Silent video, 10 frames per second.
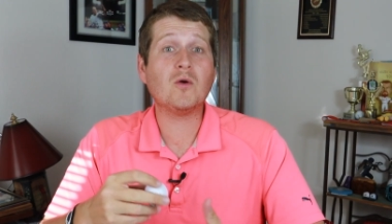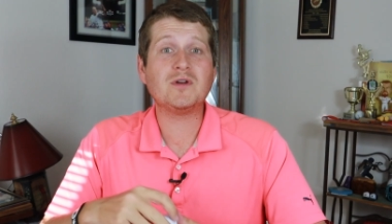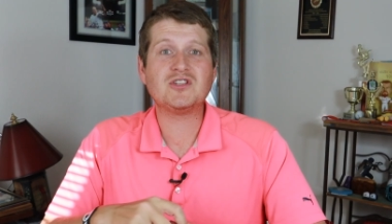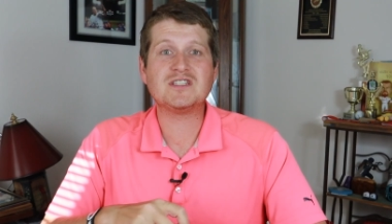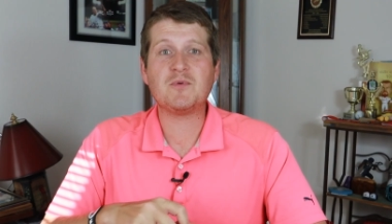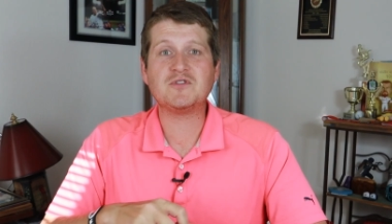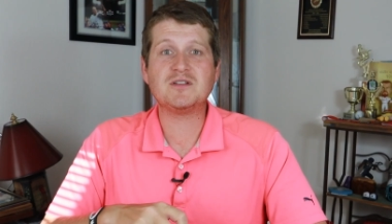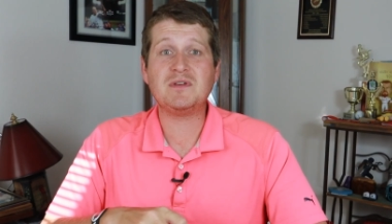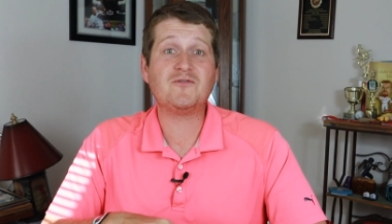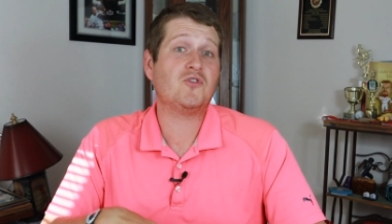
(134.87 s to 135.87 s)
which is supposed
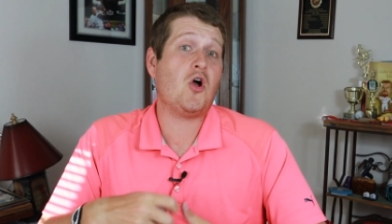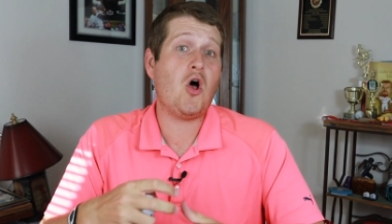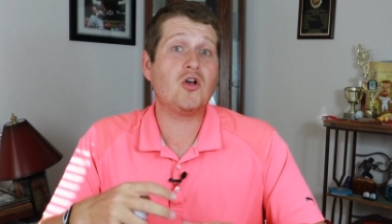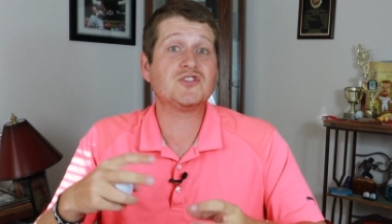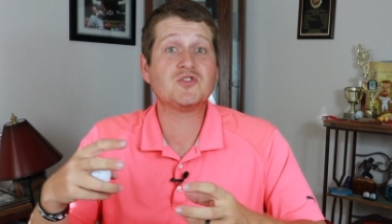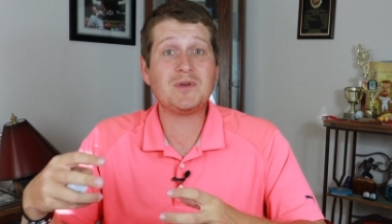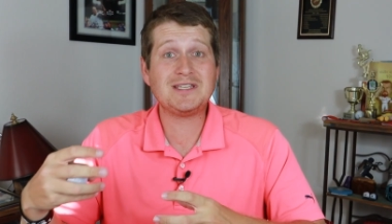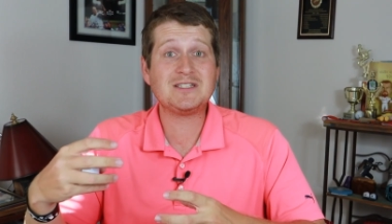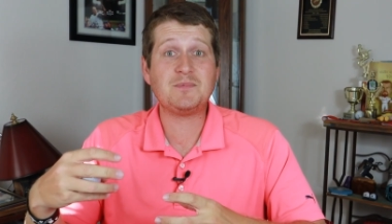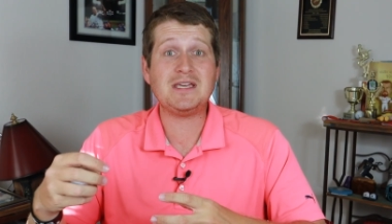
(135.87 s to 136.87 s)
to be for all
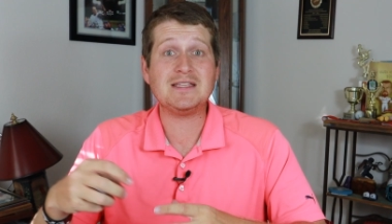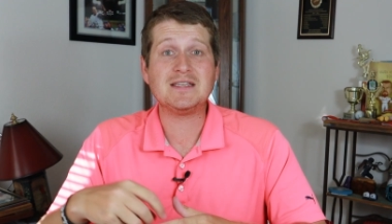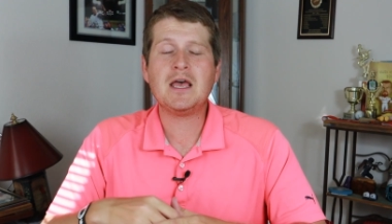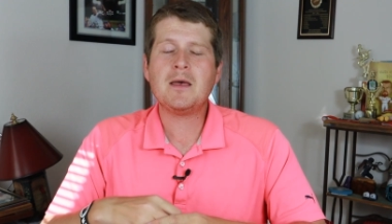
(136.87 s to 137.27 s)
swing speeds.